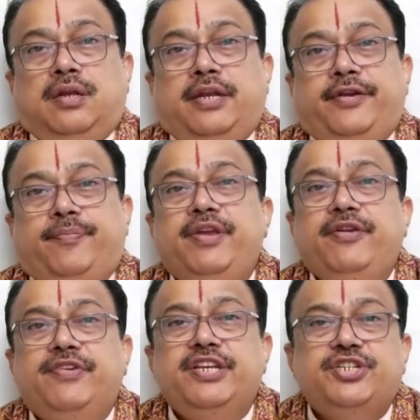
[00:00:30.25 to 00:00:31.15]
let me
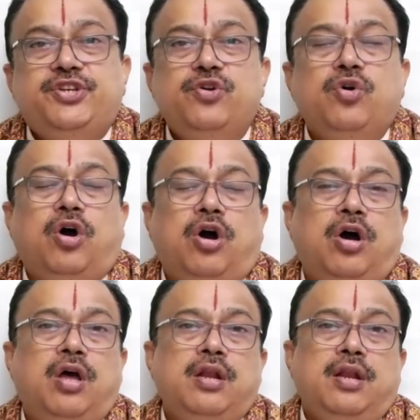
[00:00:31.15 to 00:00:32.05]
wish you
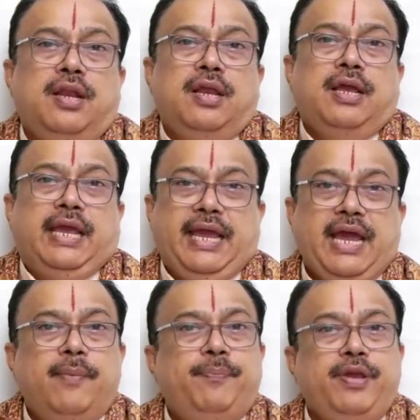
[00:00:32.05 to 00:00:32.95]
all a
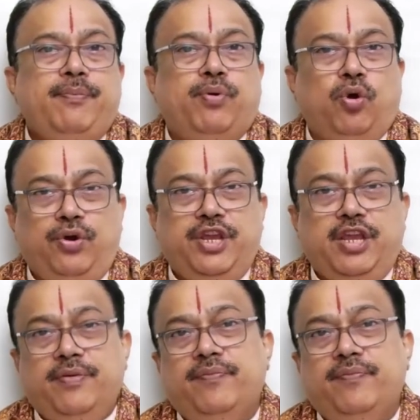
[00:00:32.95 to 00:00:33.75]
happy Bhogi.